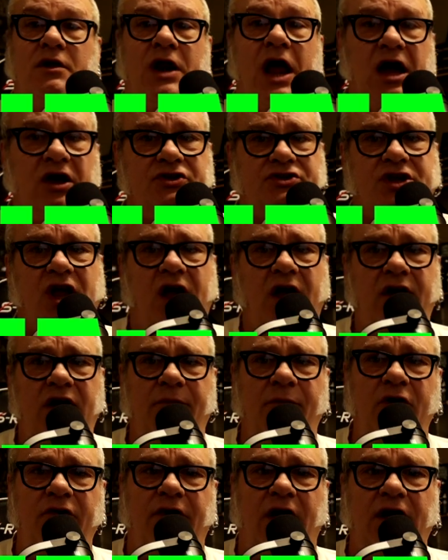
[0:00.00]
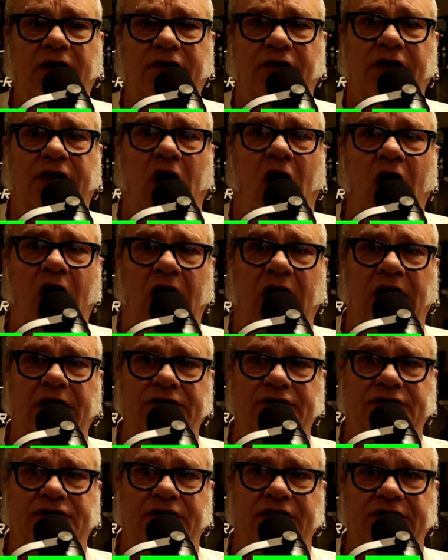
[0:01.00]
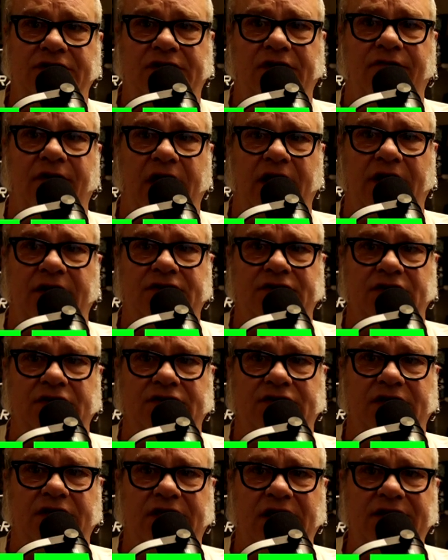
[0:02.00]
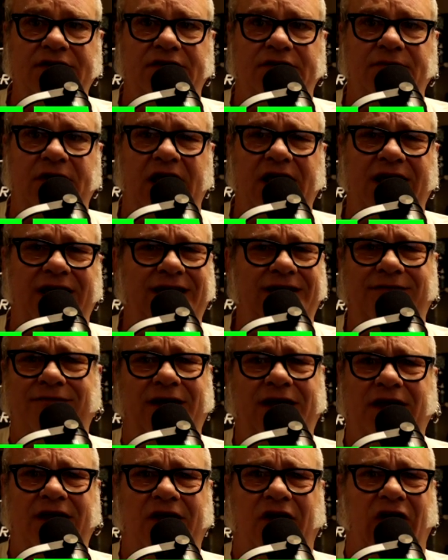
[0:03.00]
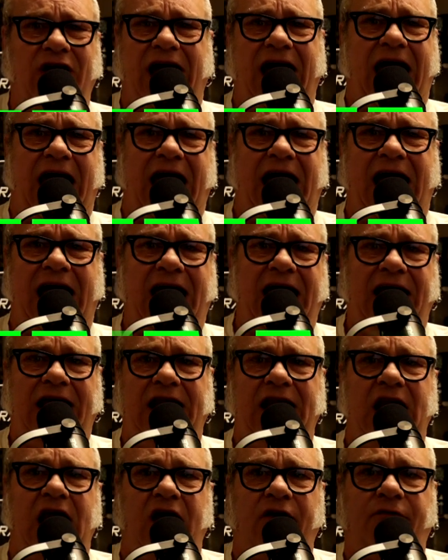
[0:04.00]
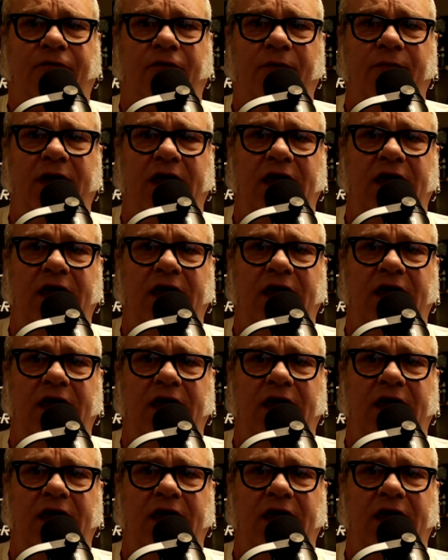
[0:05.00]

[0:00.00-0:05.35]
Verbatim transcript: Now it's time to move on to the cons, the disadvantages, the things that may make you go, ah, uh-uh, not for